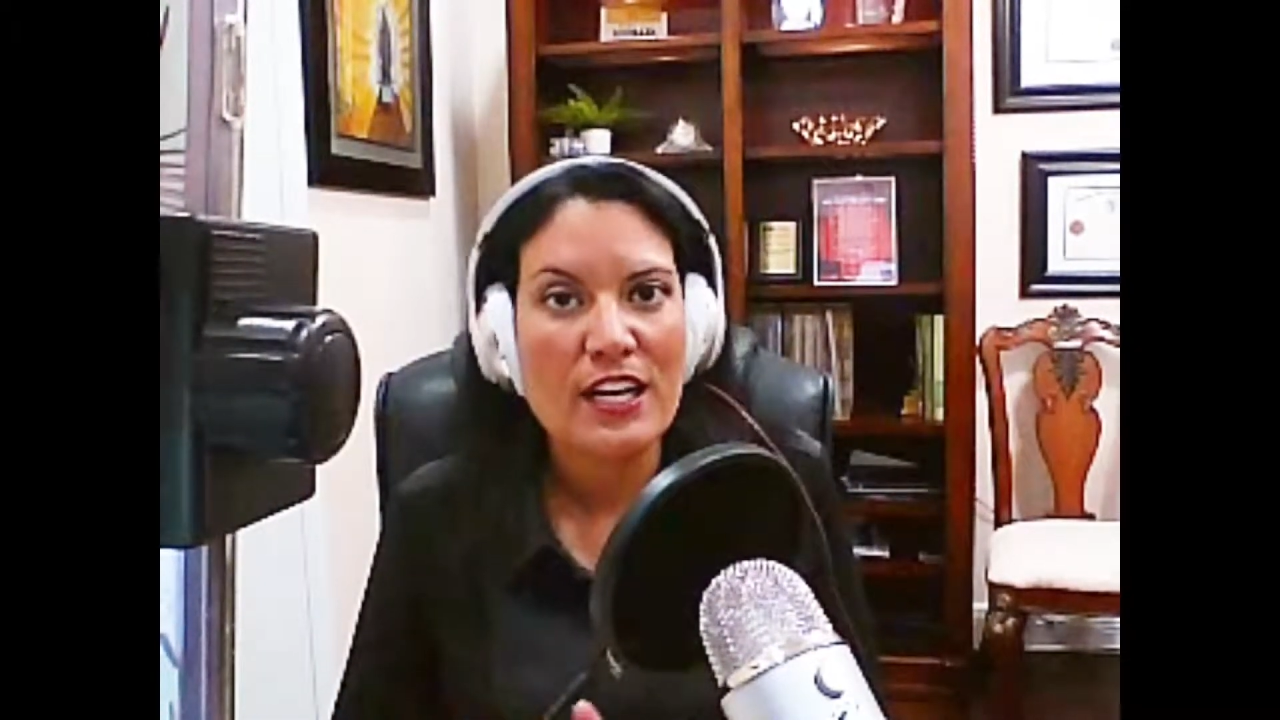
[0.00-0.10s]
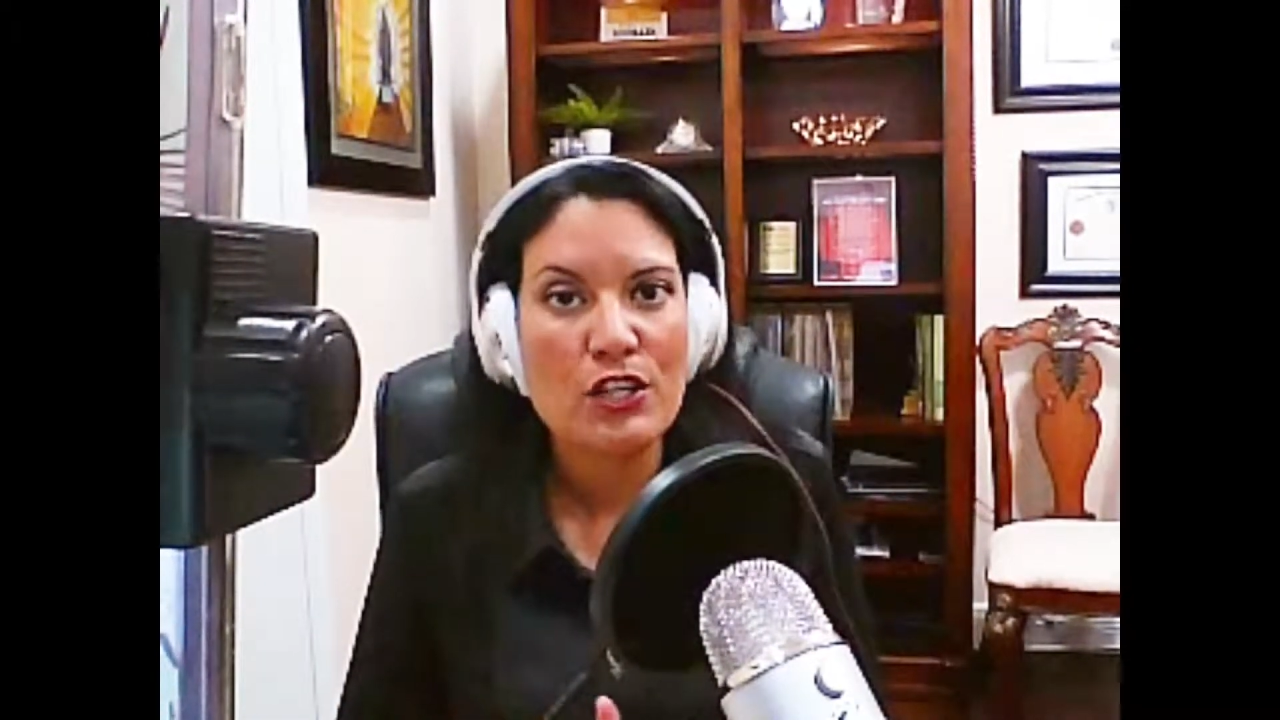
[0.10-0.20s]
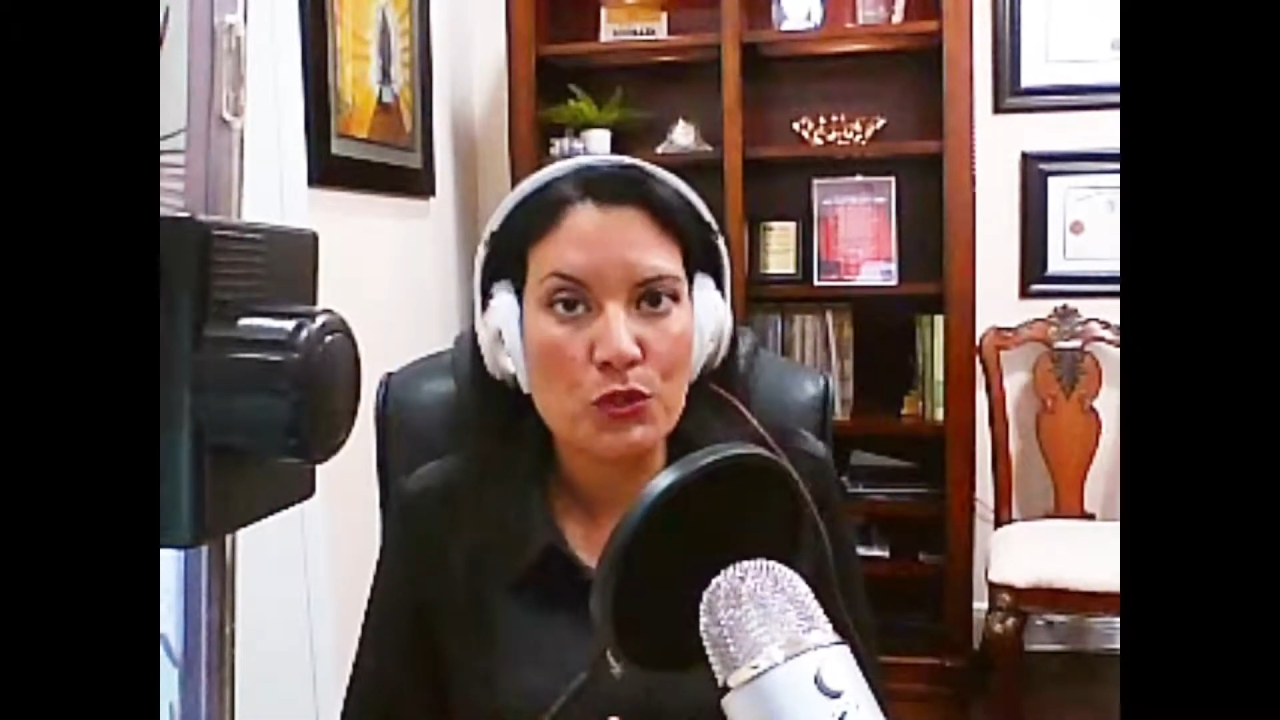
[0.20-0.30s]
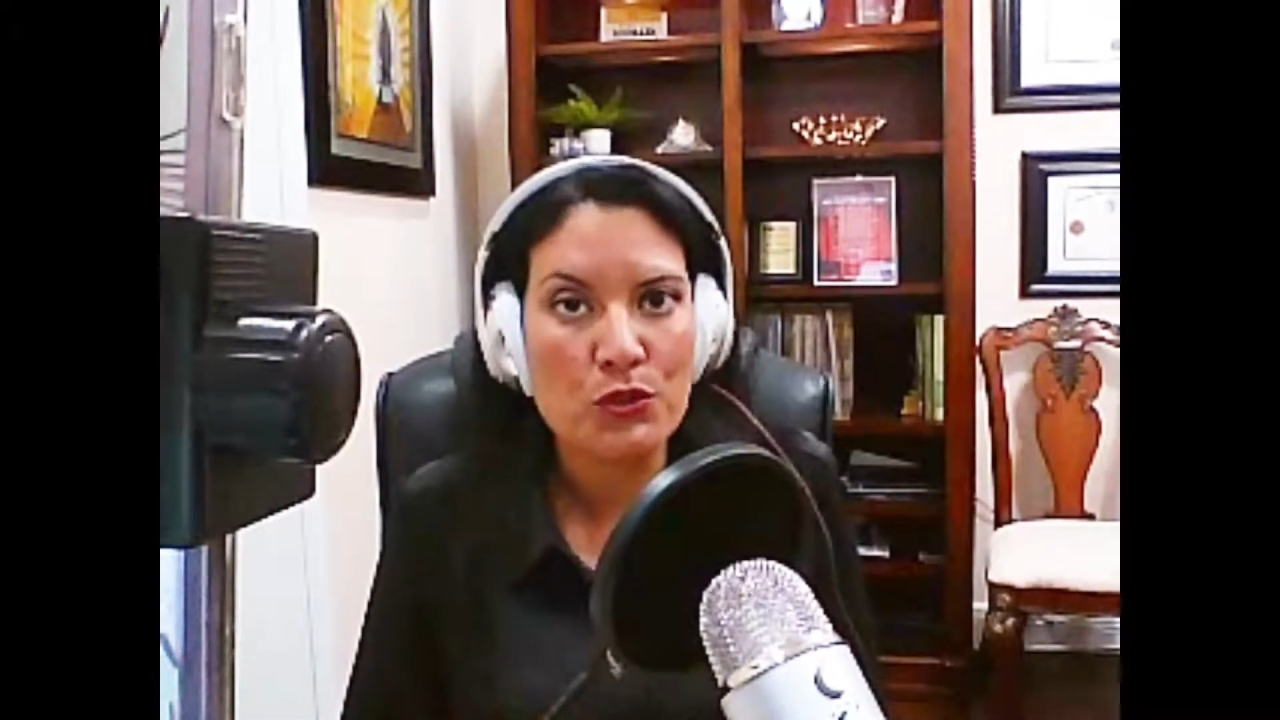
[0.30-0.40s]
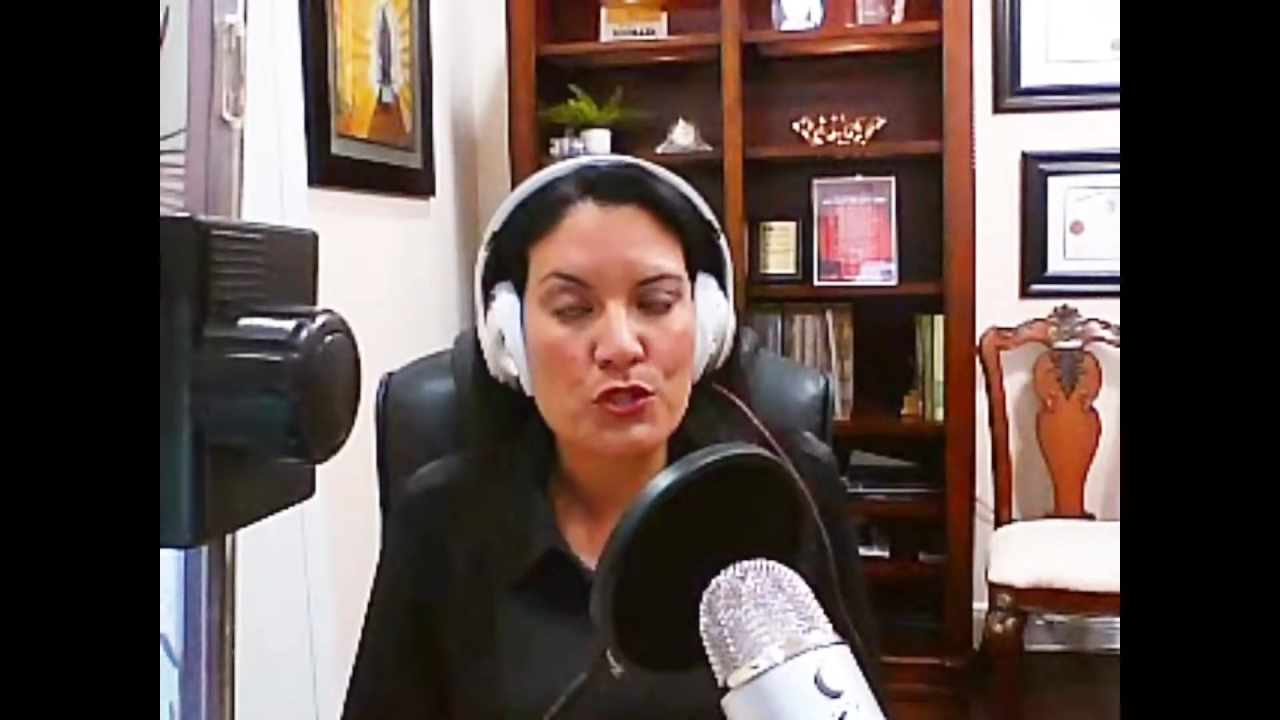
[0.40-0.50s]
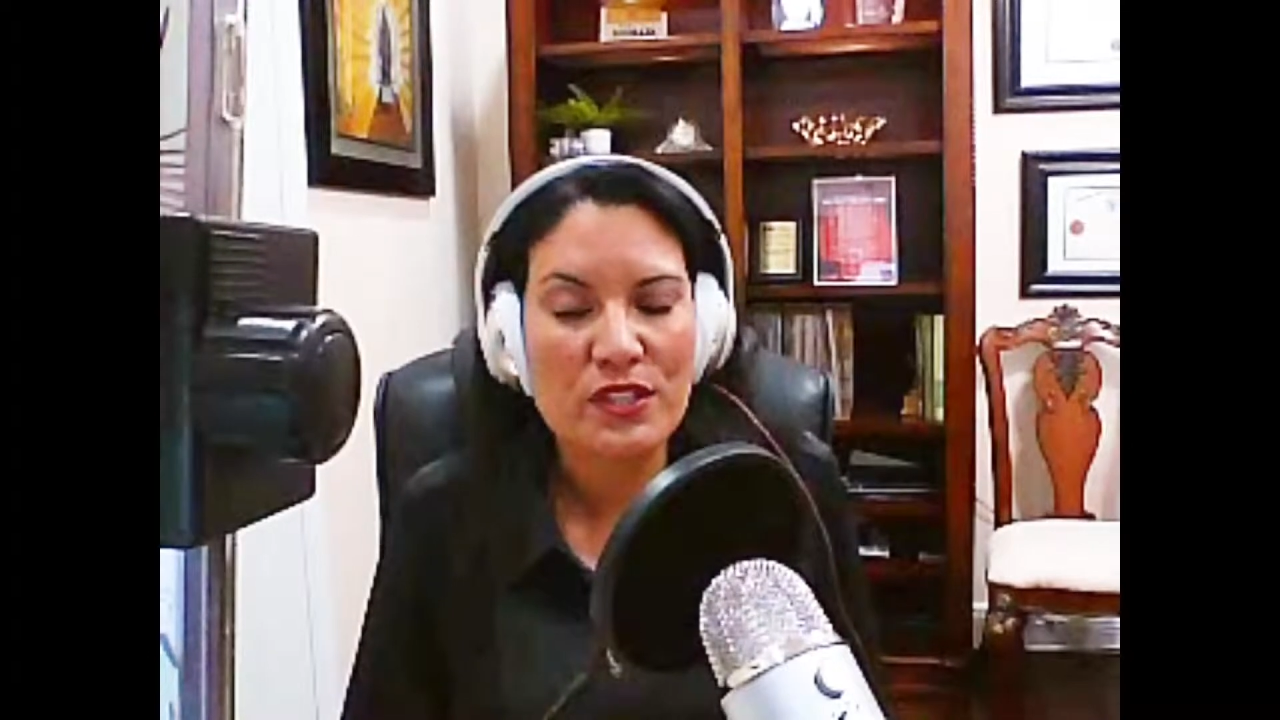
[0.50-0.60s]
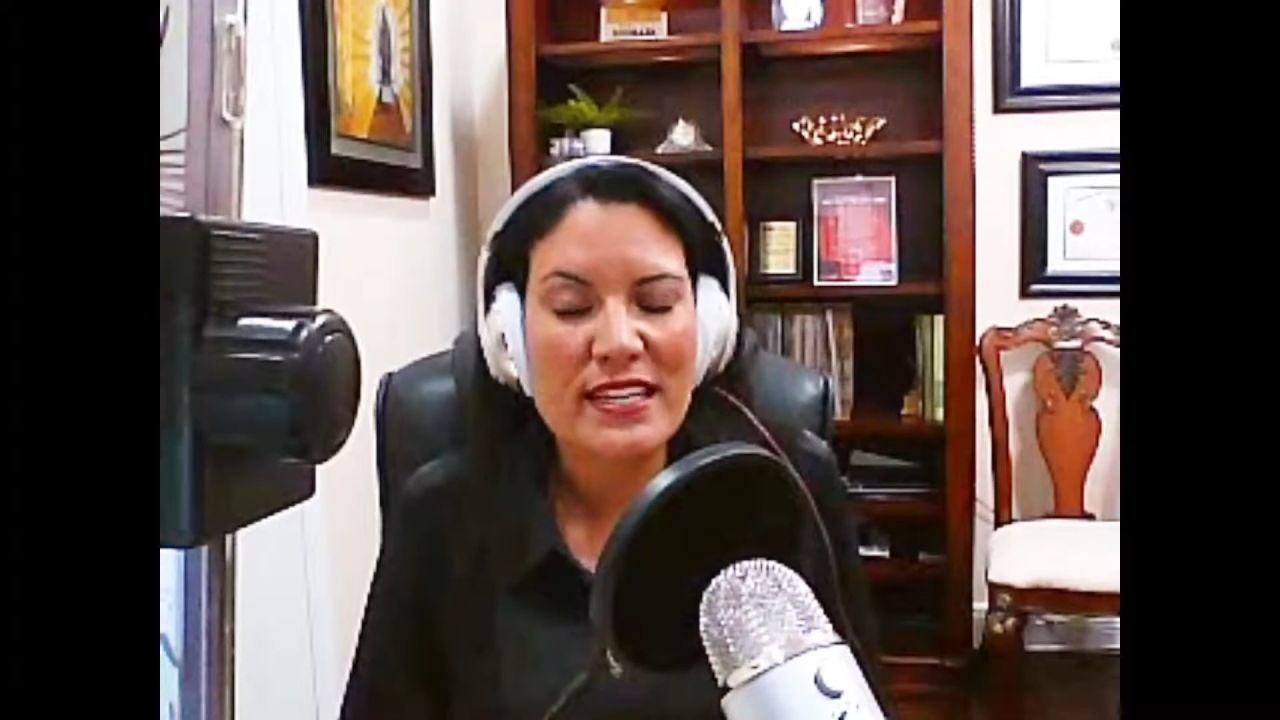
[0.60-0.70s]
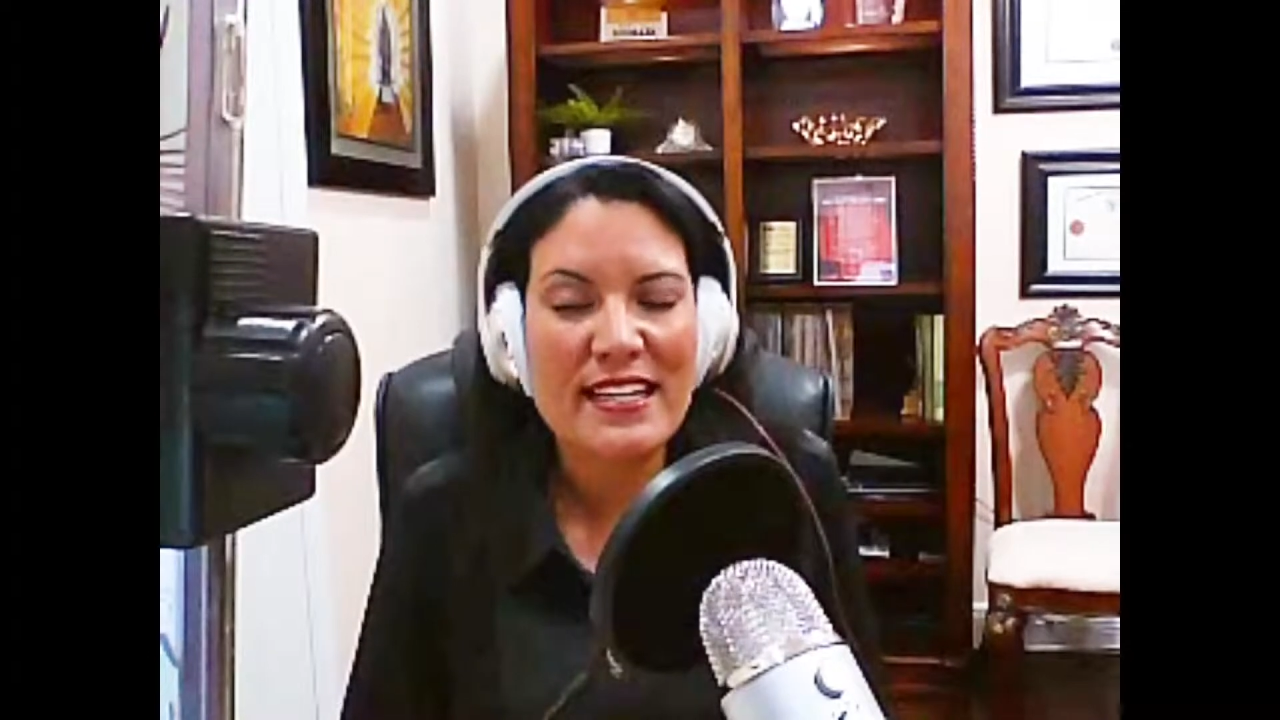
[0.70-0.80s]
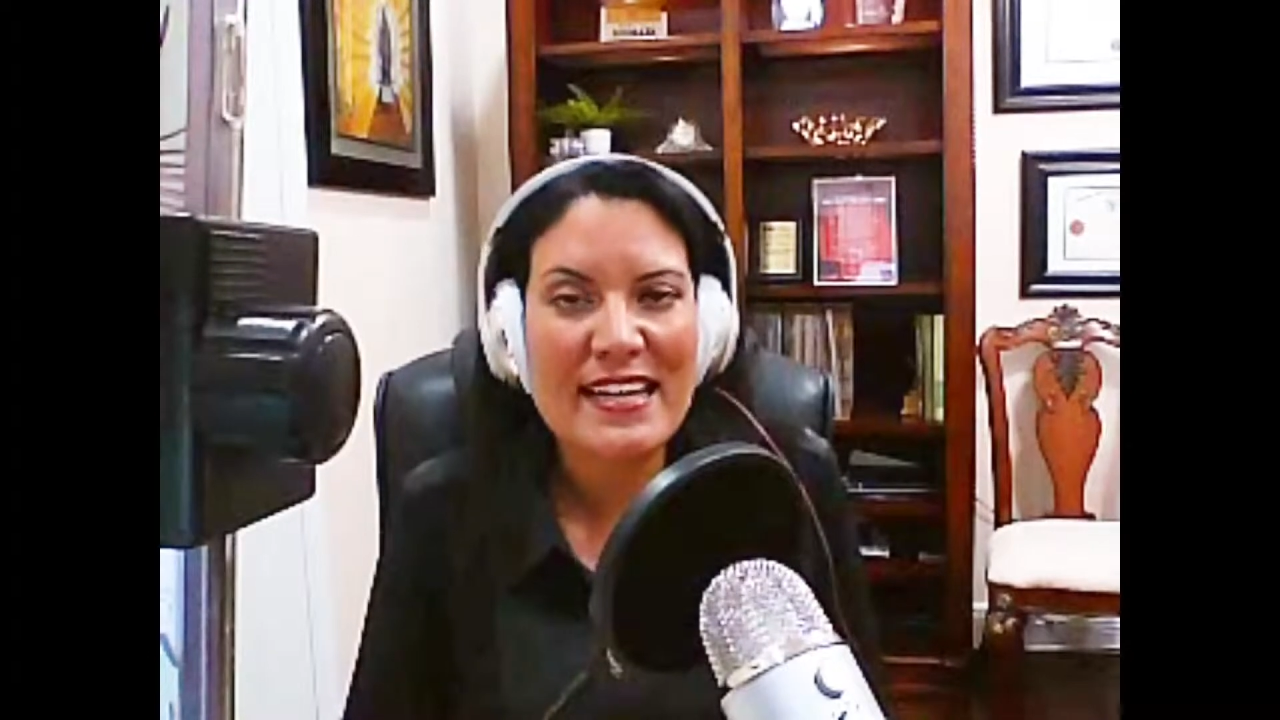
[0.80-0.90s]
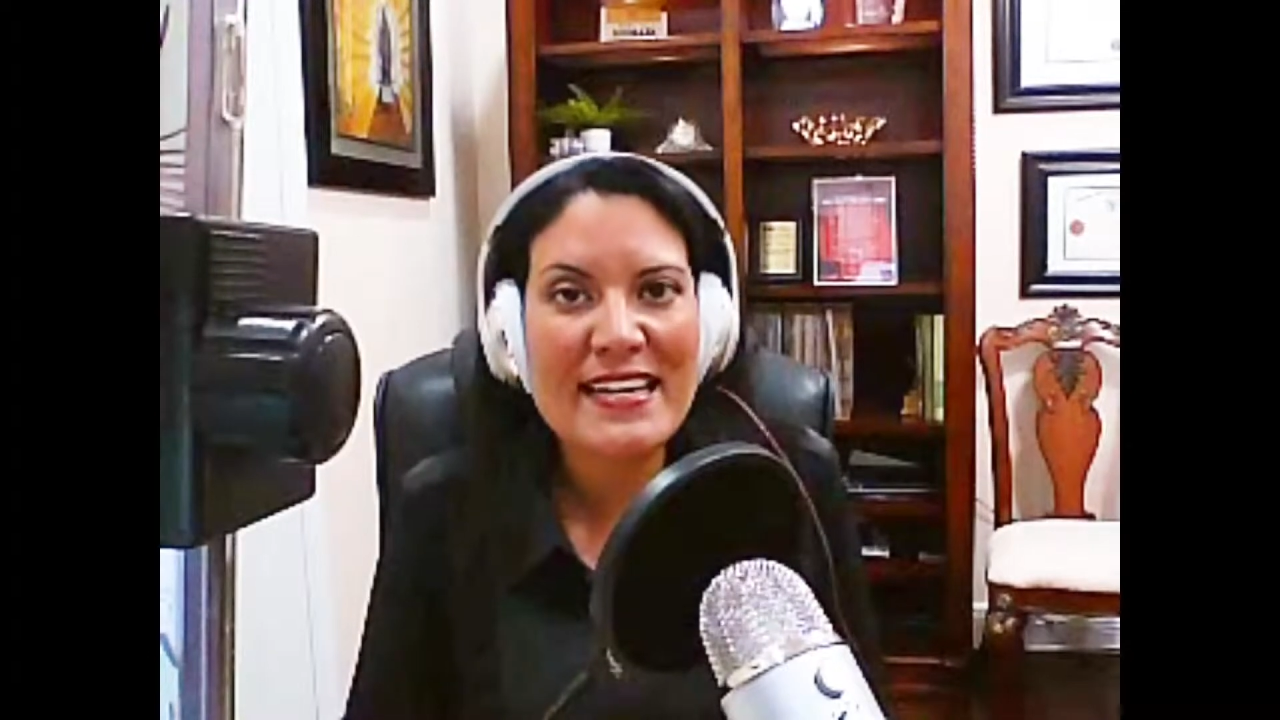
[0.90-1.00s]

usually